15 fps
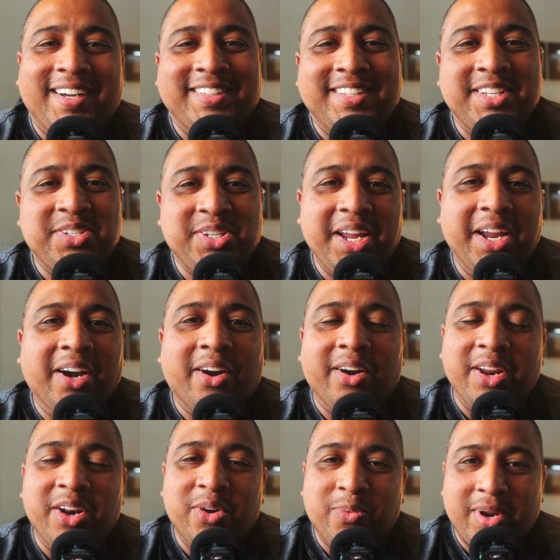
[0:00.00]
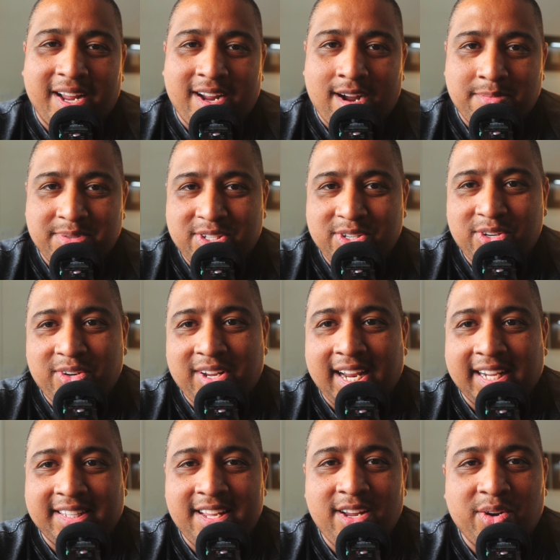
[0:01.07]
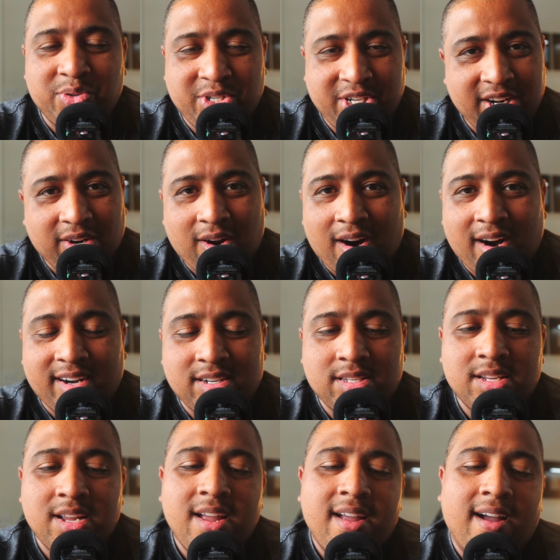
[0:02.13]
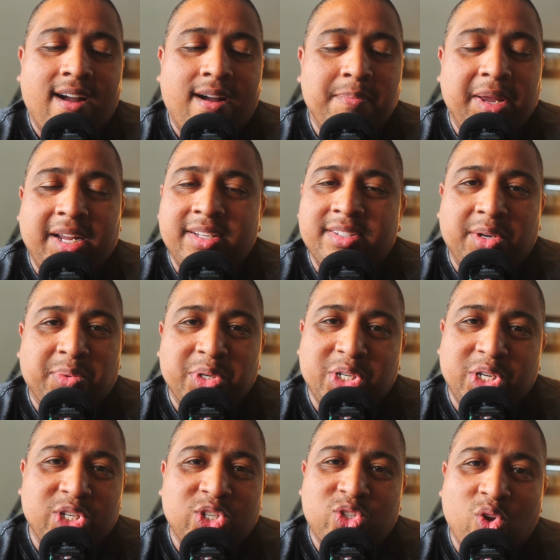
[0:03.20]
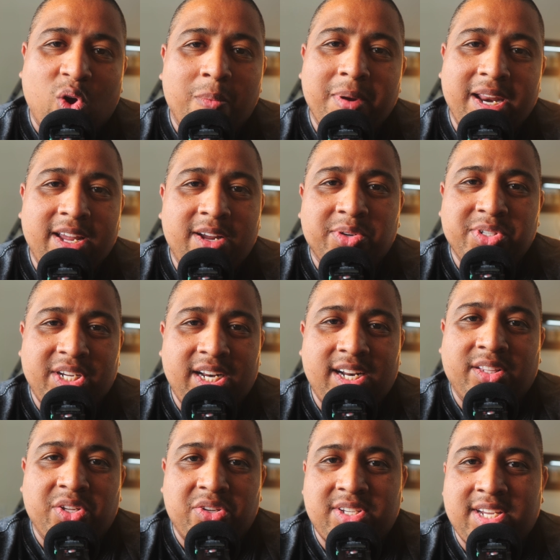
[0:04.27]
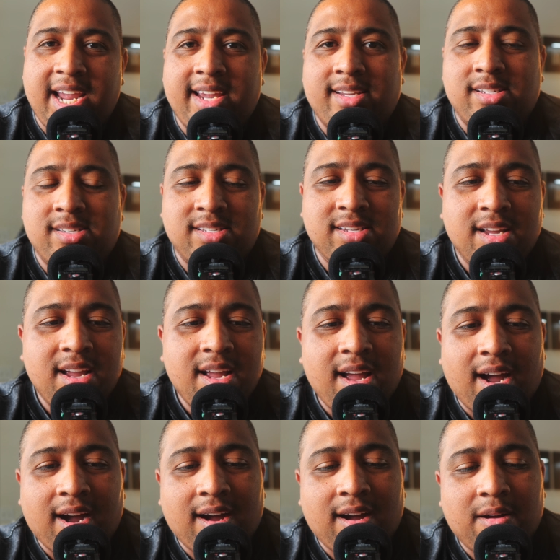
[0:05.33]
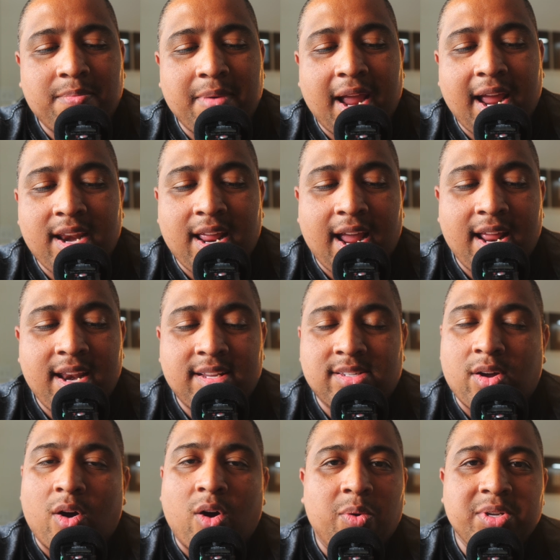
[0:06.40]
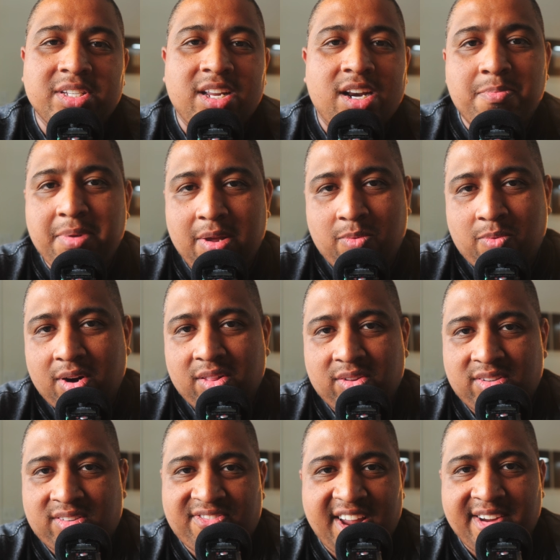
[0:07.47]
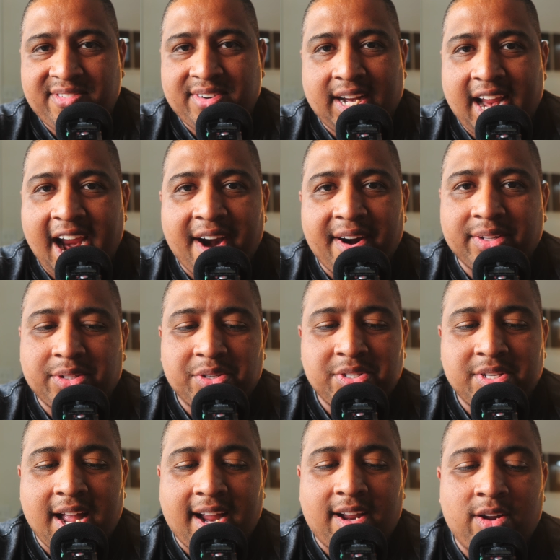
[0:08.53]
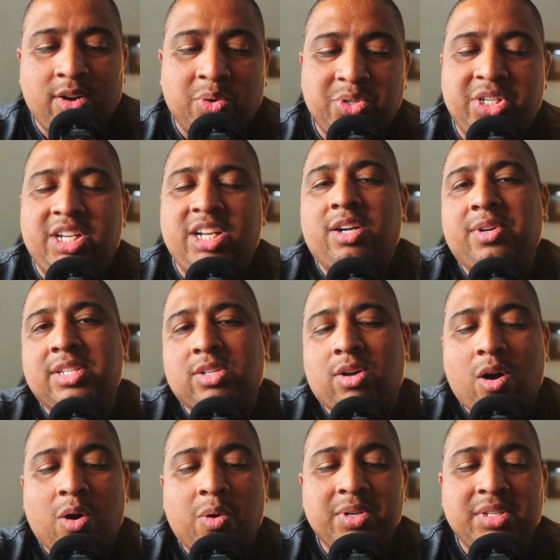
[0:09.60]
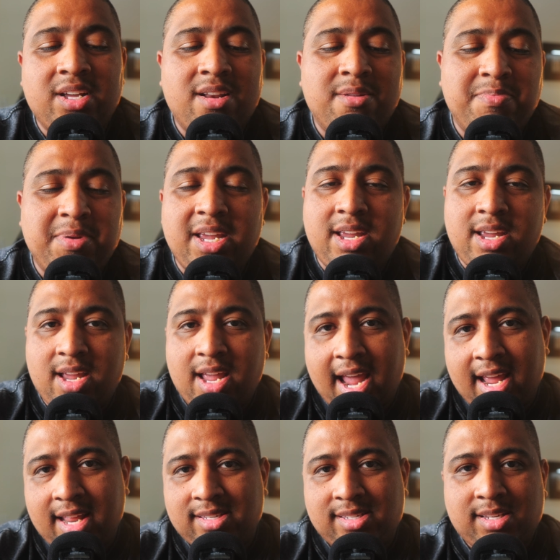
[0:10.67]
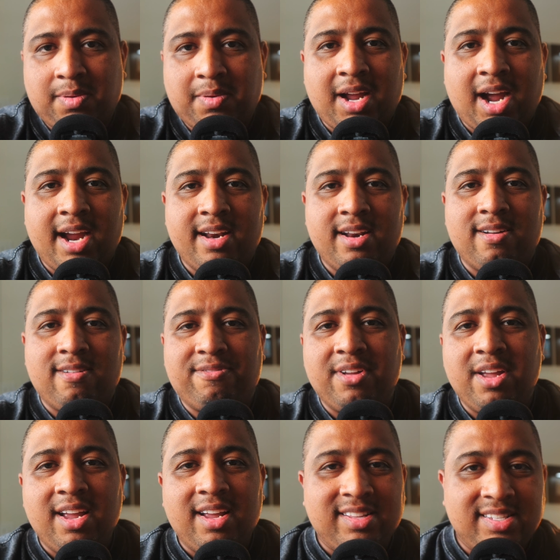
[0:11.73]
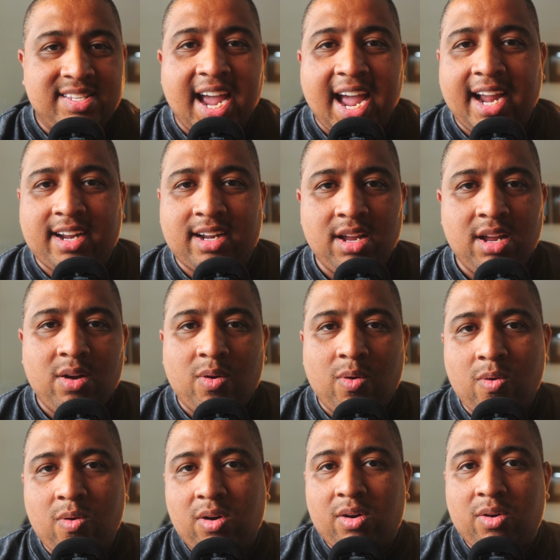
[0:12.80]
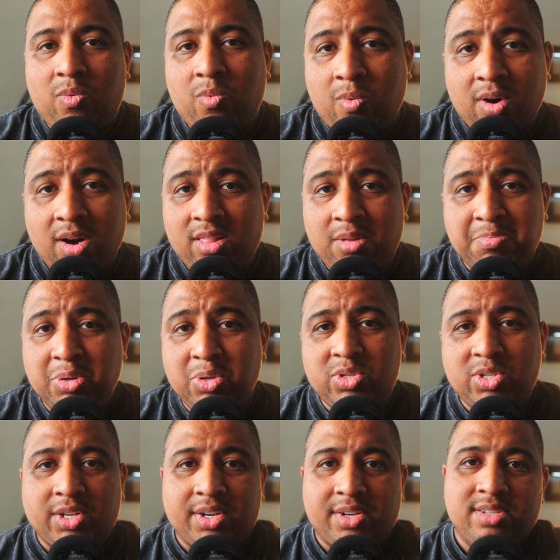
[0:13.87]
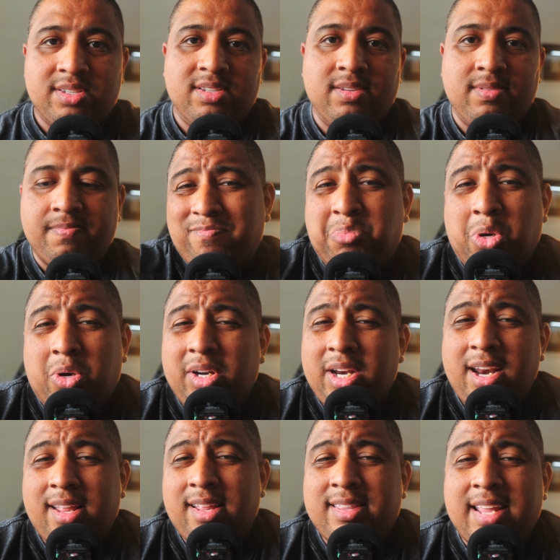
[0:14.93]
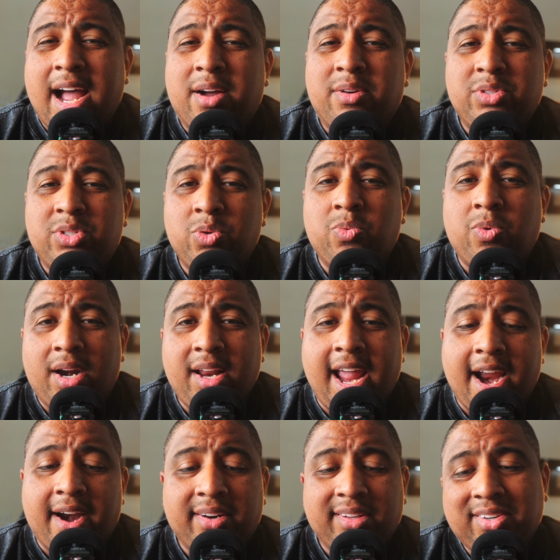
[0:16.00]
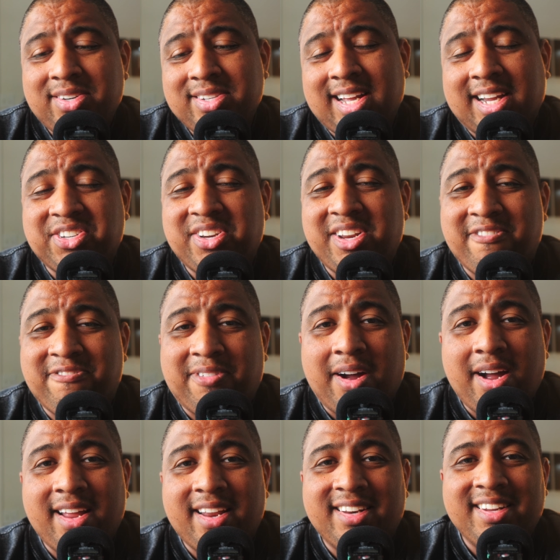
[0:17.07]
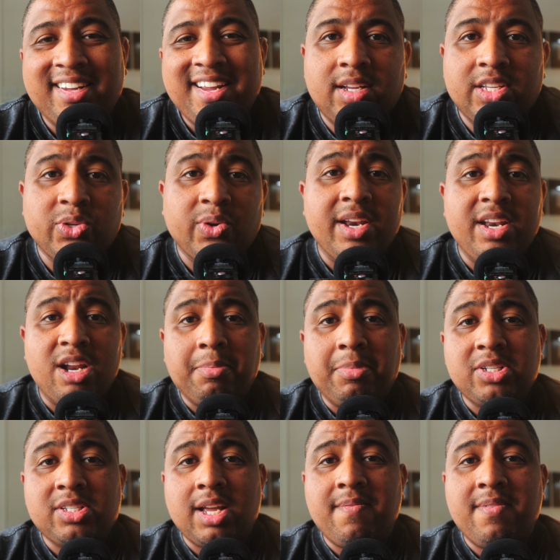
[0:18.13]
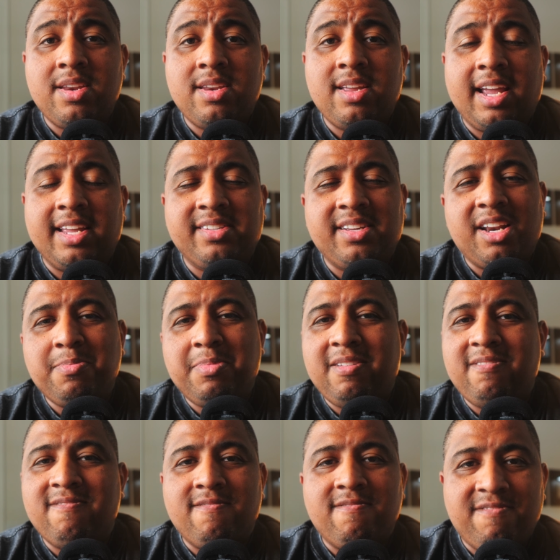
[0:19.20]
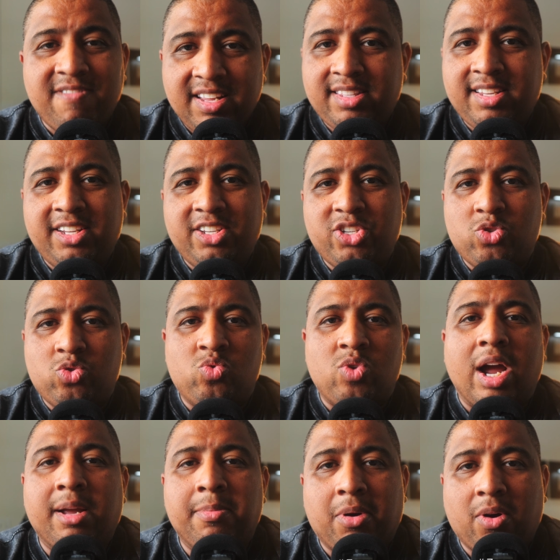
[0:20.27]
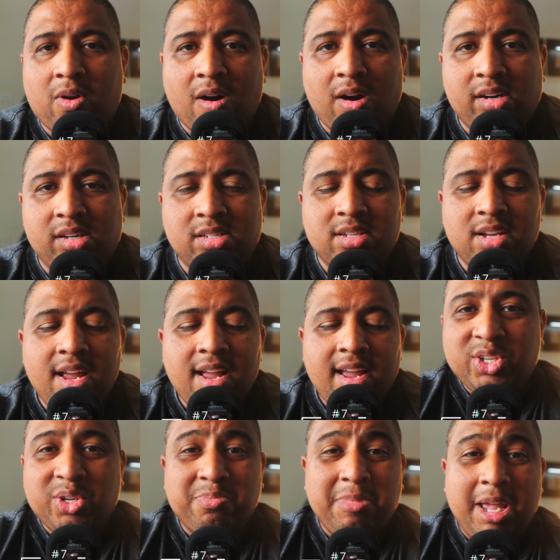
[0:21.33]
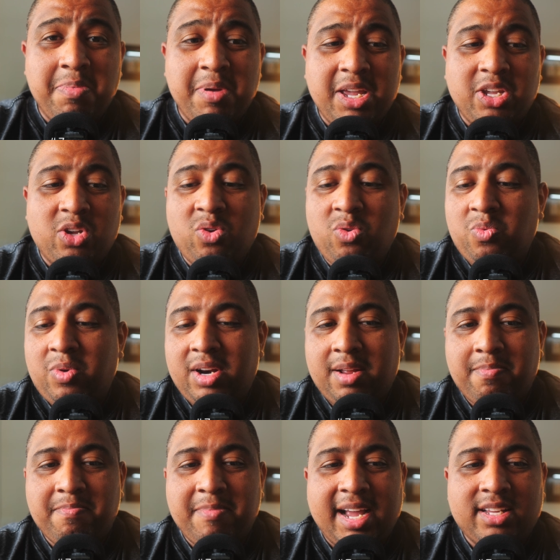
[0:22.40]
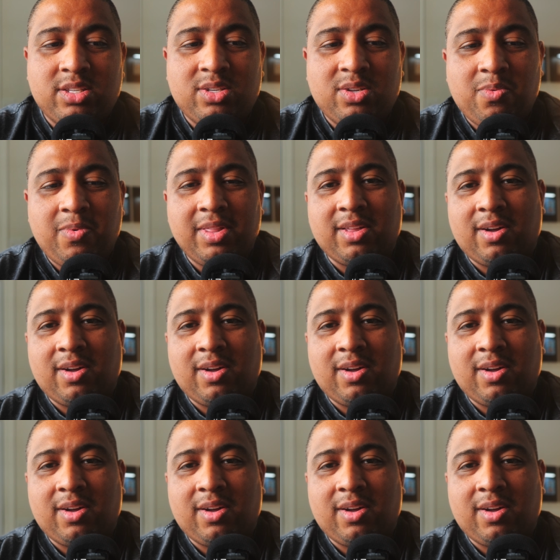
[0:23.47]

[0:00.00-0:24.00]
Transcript: this year, you know, when it comes to collecting Gogeta cards, because there was just so many Gogeta to chase. And it's always going to be one of those favorite characters that Gogeta is always going to be in some kind of deck or one of the boosters. Boiling it down to one character is actually fun. So at number 7 is going to be vintage Dragon Ball cards. So maybe you don't want to mess with